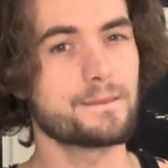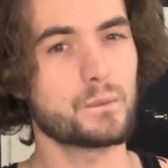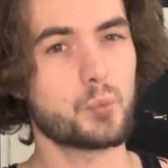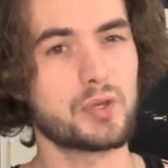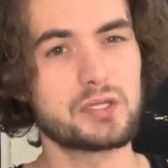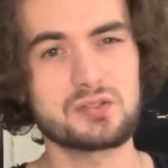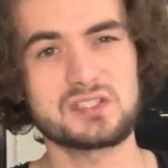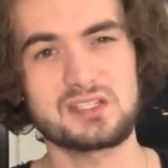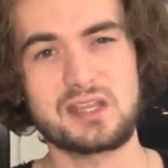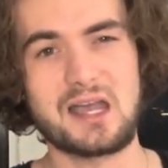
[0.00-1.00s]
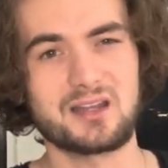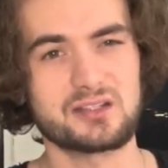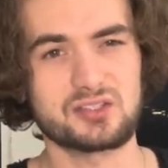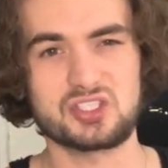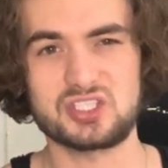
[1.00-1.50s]
when you sit down
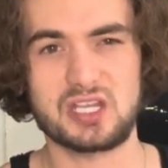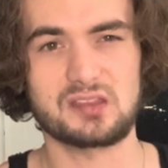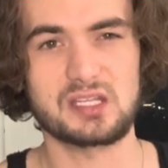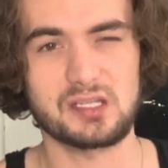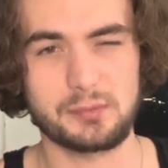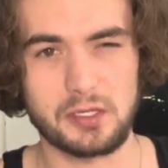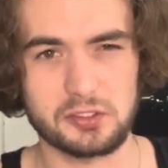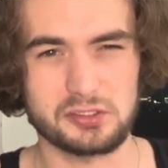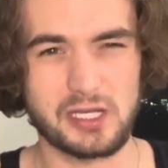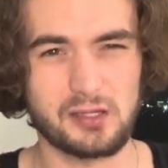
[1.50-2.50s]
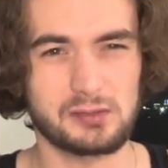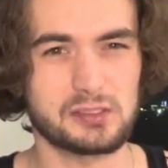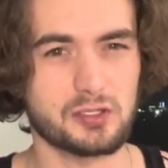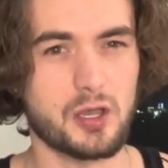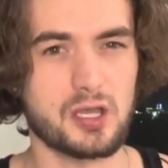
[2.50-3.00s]
and just like think about your daily
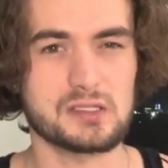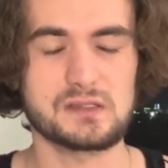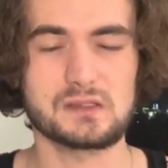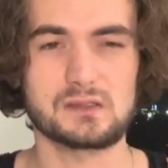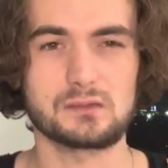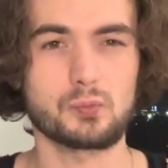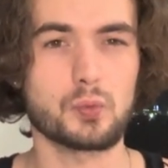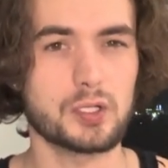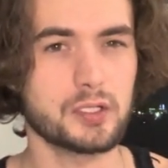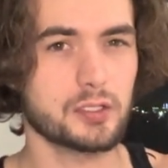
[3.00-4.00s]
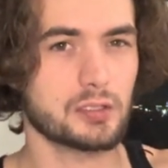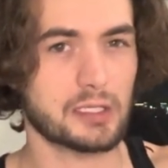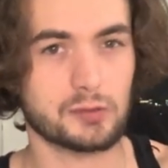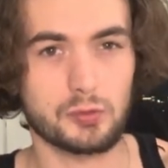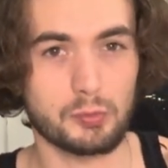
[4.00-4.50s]
thoughts, what are your
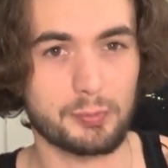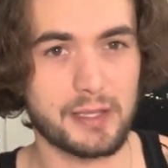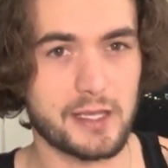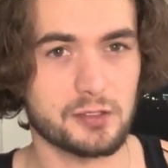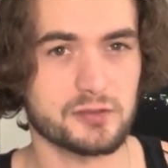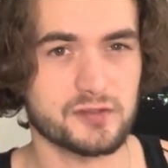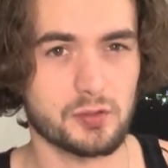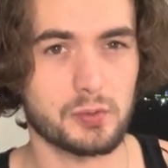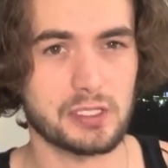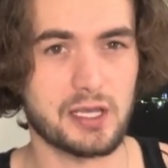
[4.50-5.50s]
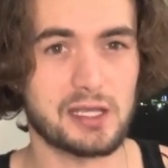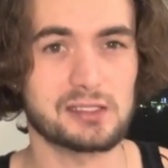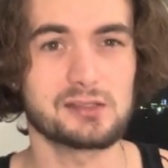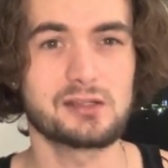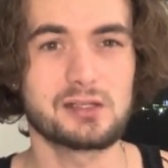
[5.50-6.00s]
like normal patterns going
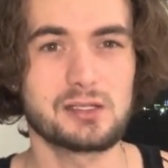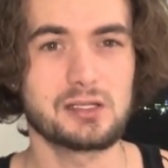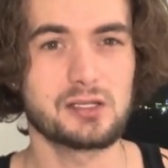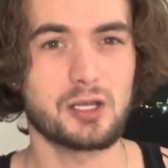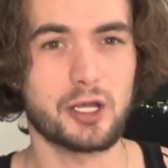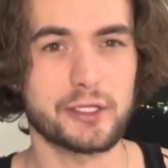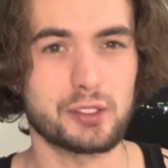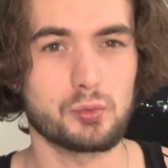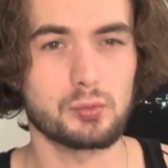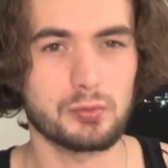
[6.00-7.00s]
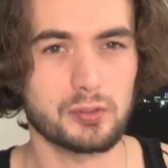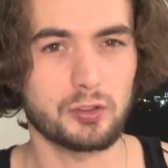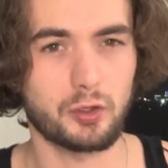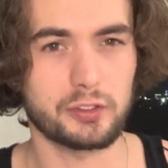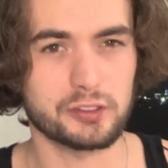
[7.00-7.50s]
on? Are you
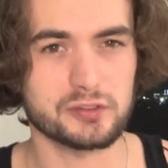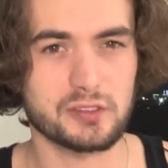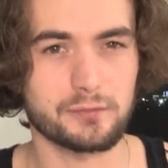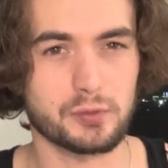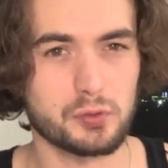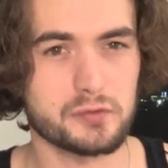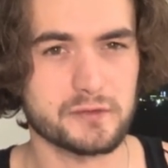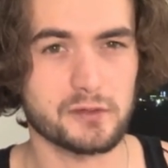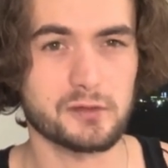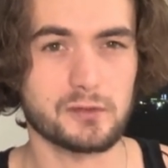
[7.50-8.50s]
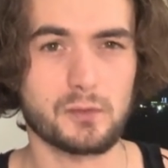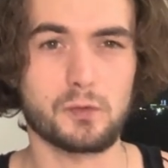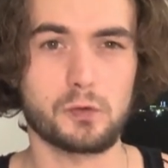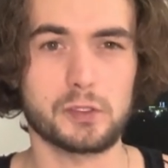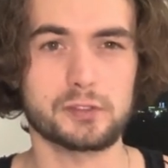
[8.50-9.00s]
calling yourself a loser,
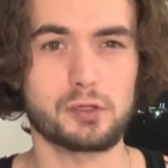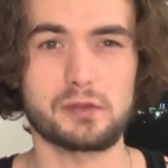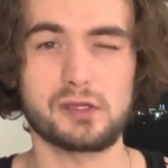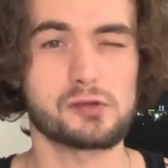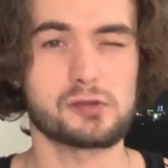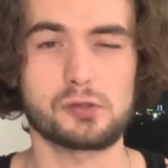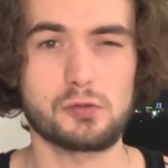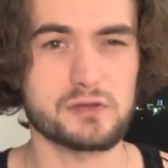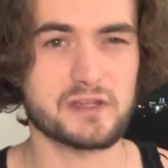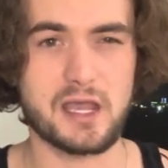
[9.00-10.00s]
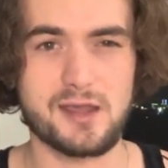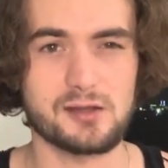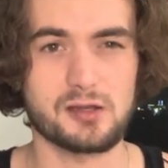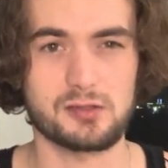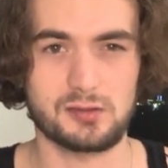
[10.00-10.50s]
or do you think you're the coolest guy on
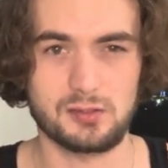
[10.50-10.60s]
earth?